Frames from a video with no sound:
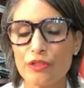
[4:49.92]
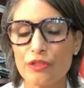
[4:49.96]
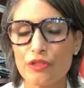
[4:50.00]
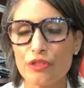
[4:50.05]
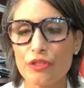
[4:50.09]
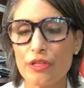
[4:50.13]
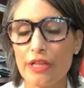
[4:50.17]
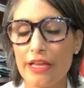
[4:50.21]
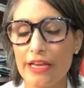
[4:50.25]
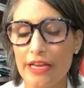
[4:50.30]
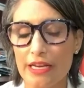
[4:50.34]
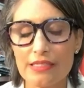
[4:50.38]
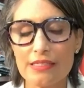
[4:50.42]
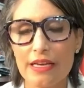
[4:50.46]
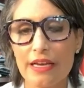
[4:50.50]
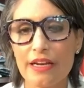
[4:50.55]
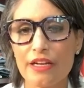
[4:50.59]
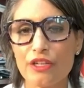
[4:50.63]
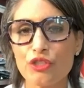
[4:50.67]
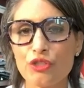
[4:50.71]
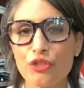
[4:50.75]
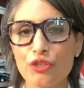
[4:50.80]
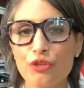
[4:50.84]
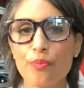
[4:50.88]
like I said,
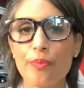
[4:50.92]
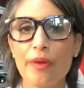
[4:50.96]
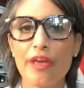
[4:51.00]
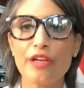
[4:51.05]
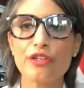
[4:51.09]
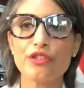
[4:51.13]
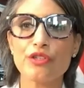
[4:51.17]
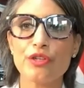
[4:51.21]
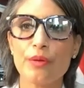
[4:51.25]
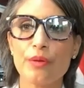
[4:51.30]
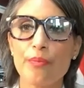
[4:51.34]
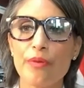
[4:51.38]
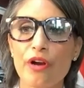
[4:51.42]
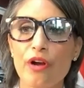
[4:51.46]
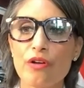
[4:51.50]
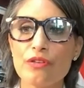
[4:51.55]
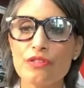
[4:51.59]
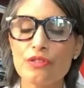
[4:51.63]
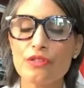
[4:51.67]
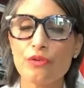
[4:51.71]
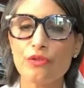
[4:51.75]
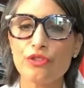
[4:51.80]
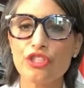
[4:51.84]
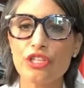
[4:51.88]
a true patriot, but
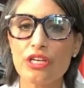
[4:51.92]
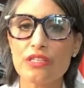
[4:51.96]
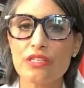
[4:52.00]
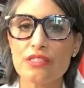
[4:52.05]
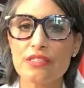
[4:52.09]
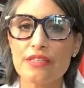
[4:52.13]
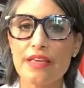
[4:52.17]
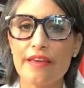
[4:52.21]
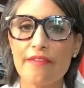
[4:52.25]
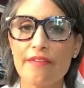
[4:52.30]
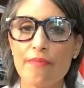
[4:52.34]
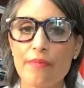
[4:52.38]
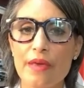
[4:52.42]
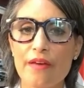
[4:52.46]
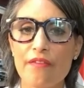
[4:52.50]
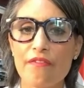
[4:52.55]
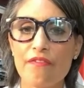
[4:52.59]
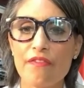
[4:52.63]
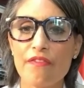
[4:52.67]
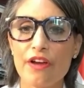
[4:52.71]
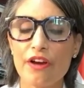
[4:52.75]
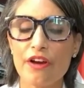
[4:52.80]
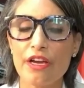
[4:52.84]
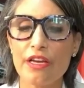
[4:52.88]
also just gave me a
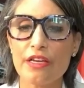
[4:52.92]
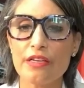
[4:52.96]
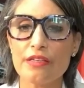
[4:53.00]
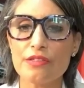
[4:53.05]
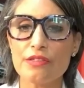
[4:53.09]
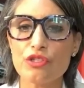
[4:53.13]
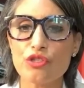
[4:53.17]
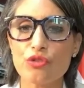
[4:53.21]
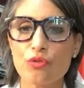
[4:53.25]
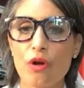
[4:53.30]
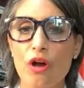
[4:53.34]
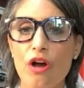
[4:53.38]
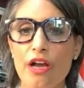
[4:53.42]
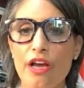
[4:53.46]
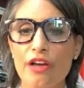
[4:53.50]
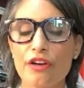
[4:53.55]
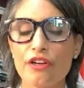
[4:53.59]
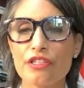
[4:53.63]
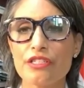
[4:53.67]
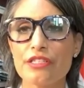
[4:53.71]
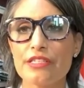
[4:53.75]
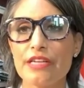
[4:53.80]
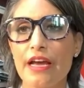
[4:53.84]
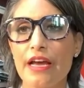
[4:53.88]
very strong
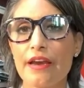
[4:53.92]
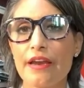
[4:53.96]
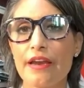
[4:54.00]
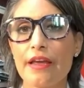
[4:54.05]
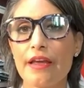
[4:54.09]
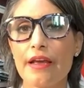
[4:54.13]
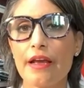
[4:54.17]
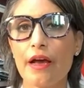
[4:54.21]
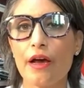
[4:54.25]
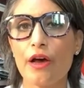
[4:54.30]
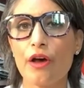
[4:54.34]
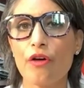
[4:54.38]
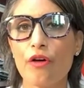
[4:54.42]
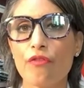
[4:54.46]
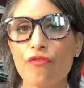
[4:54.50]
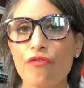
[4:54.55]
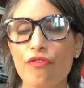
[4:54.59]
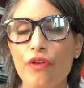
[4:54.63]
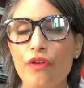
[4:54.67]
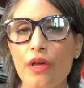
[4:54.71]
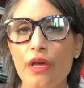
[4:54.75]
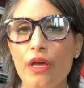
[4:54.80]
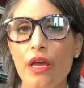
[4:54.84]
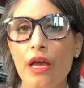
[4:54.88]
understanding of
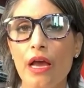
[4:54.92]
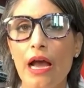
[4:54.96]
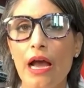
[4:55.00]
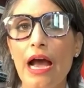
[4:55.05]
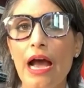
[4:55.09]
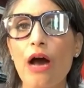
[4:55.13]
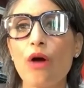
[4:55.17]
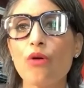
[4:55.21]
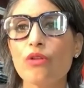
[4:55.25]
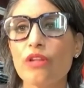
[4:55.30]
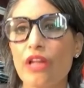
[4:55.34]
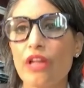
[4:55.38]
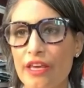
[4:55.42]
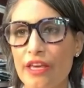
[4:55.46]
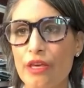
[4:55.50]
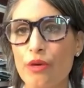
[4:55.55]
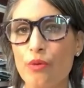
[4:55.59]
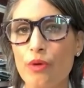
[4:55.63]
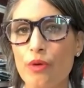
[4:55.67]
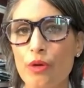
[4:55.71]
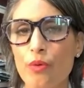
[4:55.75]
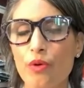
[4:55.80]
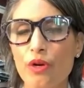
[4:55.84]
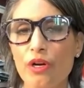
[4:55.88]
how
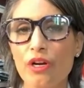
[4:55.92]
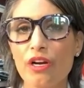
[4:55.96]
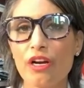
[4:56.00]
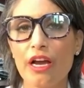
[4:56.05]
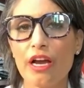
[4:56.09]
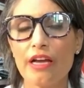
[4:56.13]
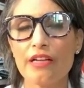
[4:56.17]
lucky we were.